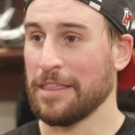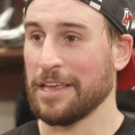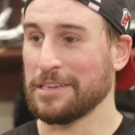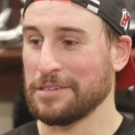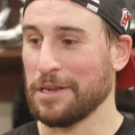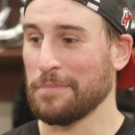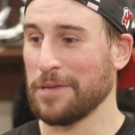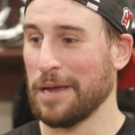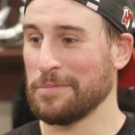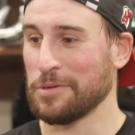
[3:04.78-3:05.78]
think
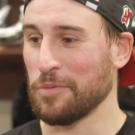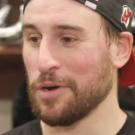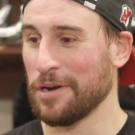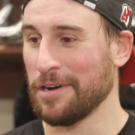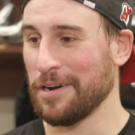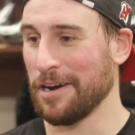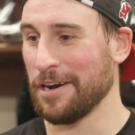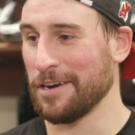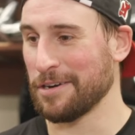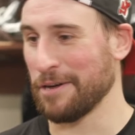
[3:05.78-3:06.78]
sometimes we're
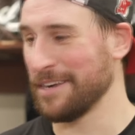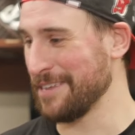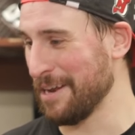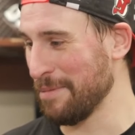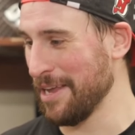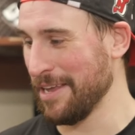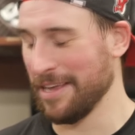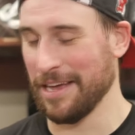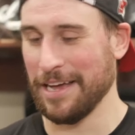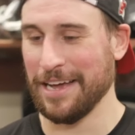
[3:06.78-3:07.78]
our greatest enemy.
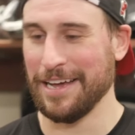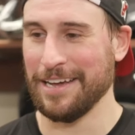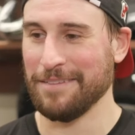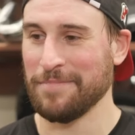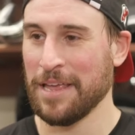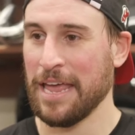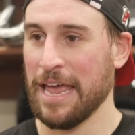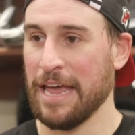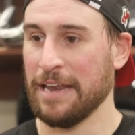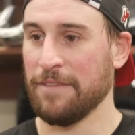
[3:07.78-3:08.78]
And
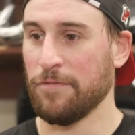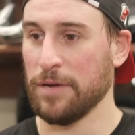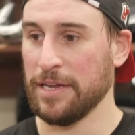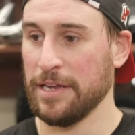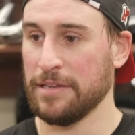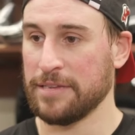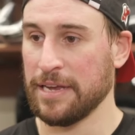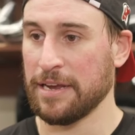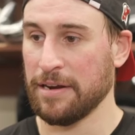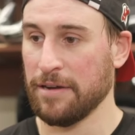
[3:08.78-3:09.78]
if we
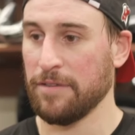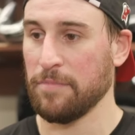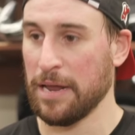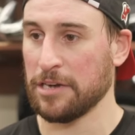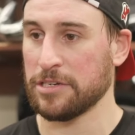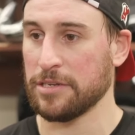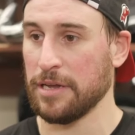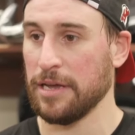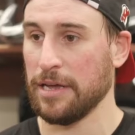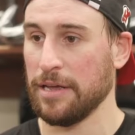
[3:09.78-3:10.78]
take care of manage
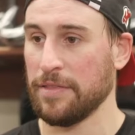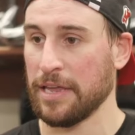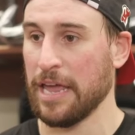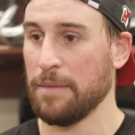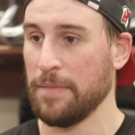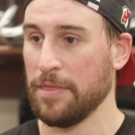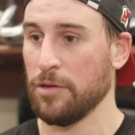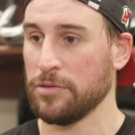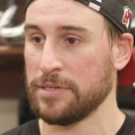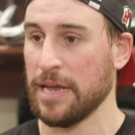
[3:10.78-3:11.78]
the game and
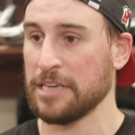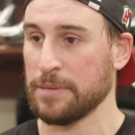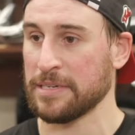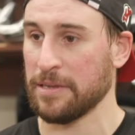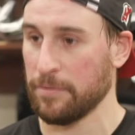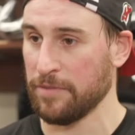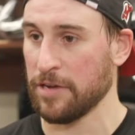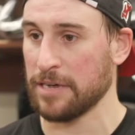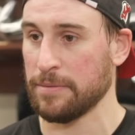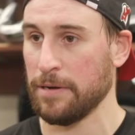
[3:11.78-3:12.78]
those aspects that we've
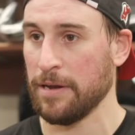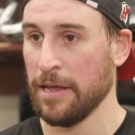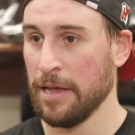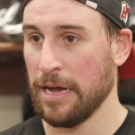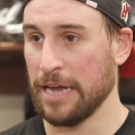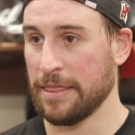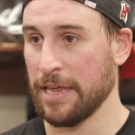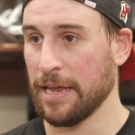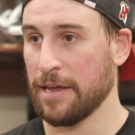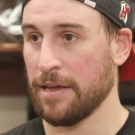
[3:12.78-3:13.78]
talked about, I
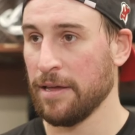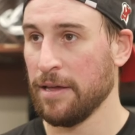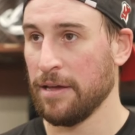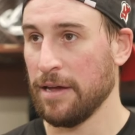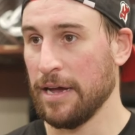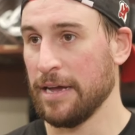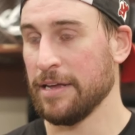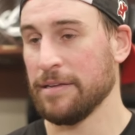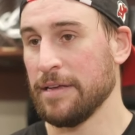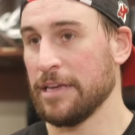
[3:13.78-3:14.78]
think
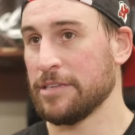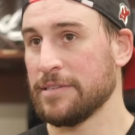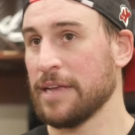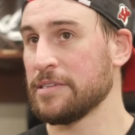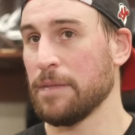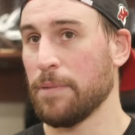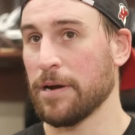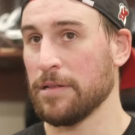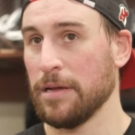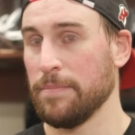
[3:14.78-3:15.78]
it sets up our
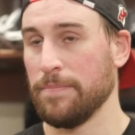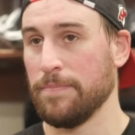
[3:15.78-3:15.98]
club